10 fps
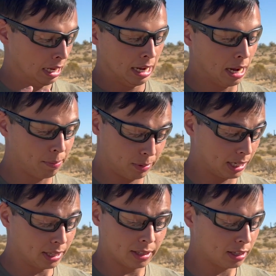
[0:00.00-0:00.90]
I'm
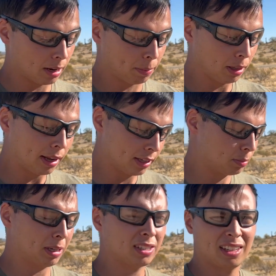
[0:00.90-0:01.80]
digging the setup a lot,
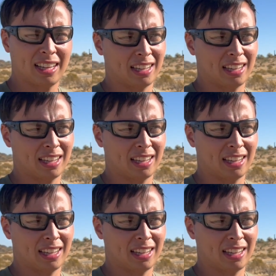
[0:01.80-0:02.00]
especially like